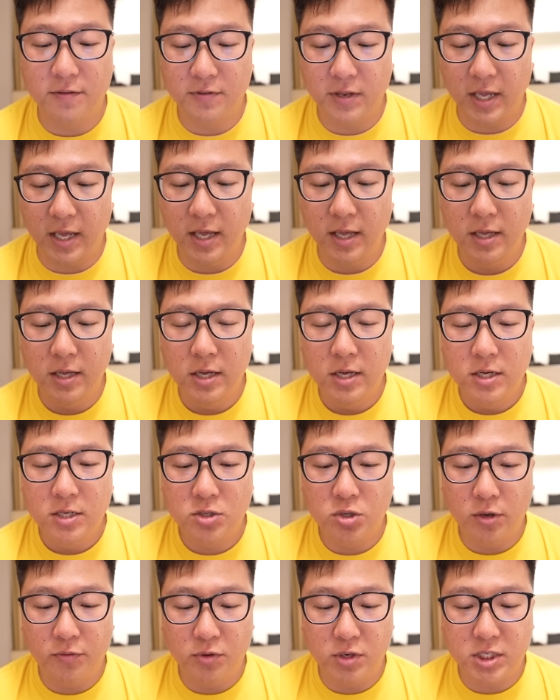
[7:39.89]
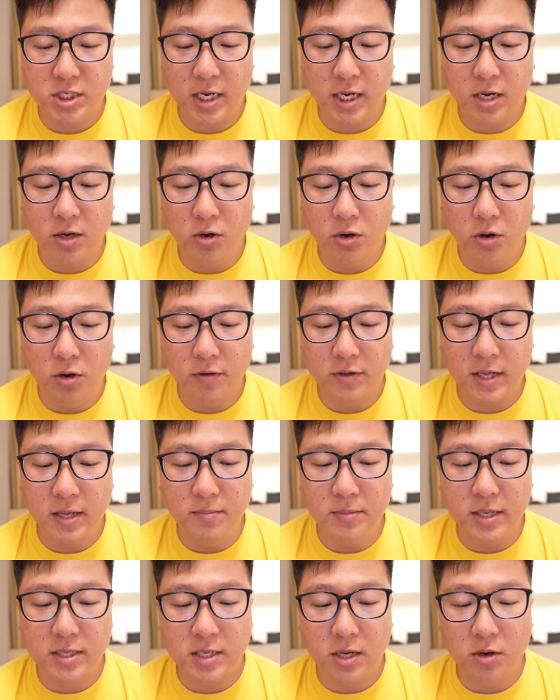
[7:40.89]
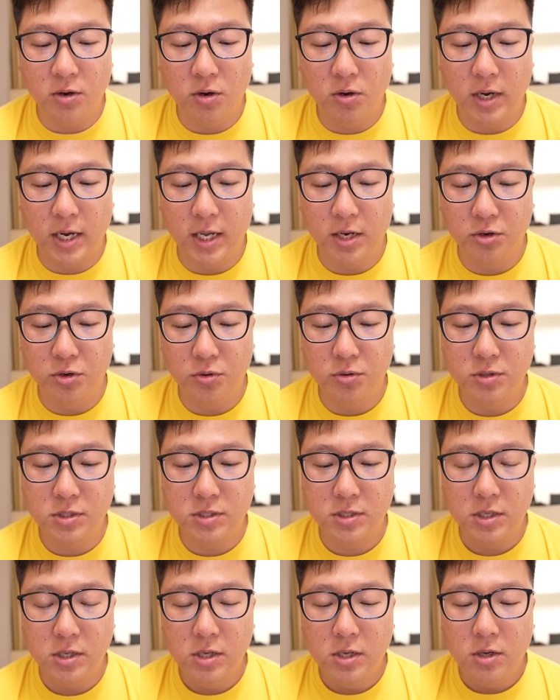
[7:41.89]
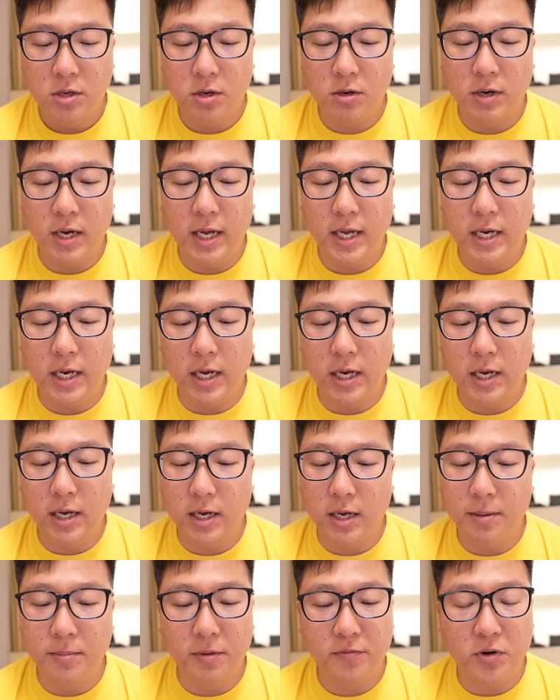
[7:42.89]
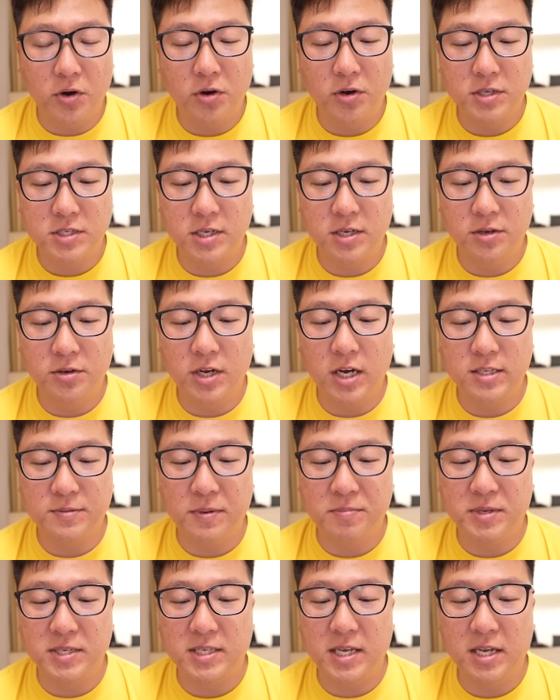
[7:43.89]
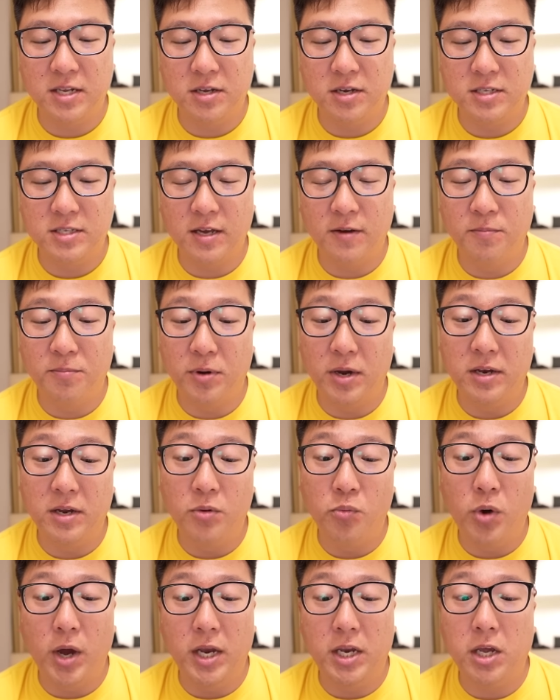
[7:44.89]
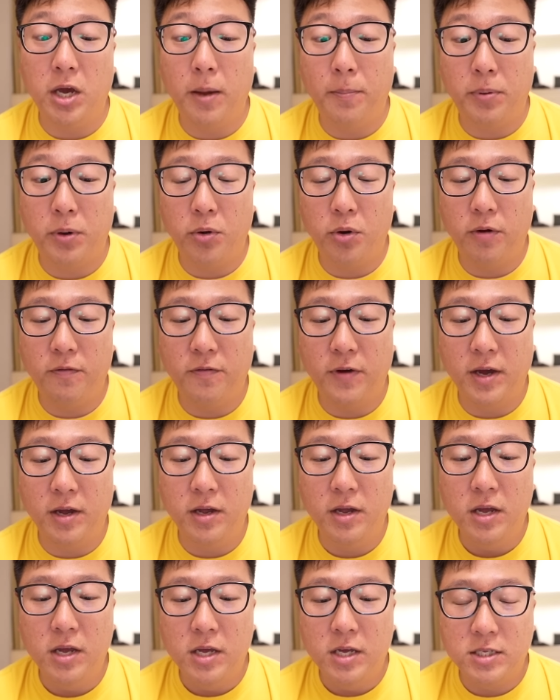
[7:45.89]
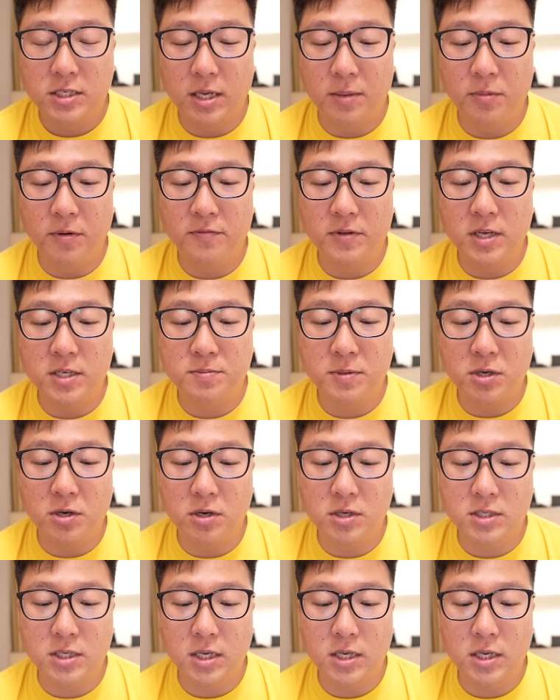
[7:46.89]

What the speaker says: over there. So if you check out all of them, these are all hundos. Alright, of course, you guys might be saying to yourself, Brendan, why did I purify some of this? Because